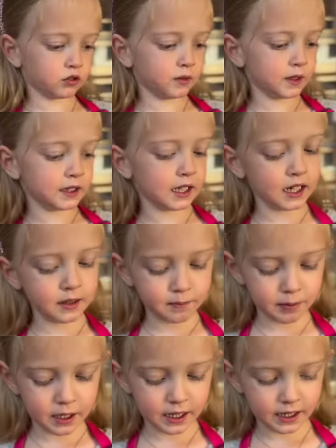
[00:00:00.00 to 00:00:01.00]
we take
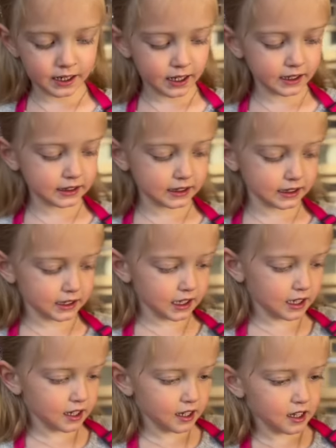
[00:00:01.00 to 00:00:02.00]
peanuts
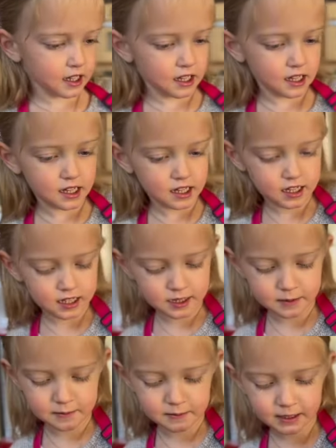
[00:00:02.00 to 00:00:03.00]
in a
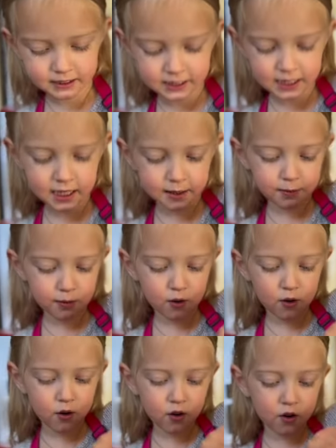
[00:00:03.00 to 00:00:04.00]

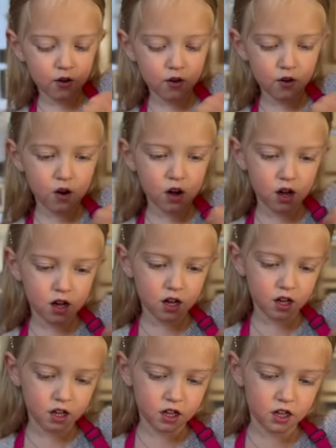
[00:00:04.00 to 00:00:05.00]
mixing bowl.
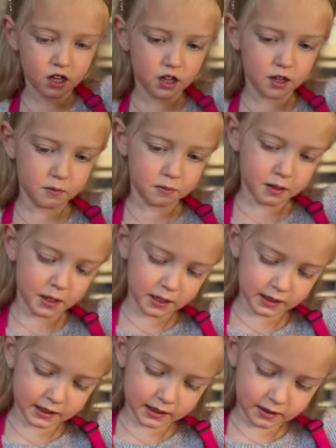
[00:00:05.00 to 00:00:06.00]

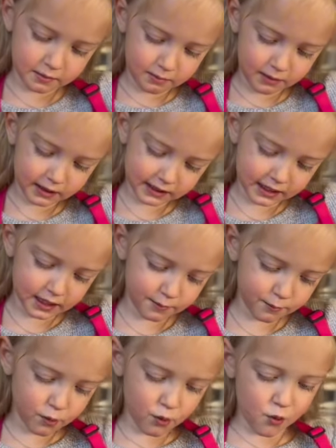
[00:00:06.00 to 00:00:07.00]
Peanuts in a mixing
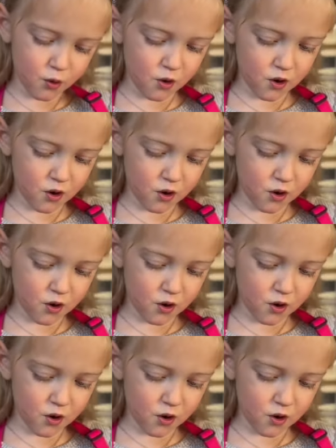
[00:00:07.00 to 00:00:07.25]
bowl.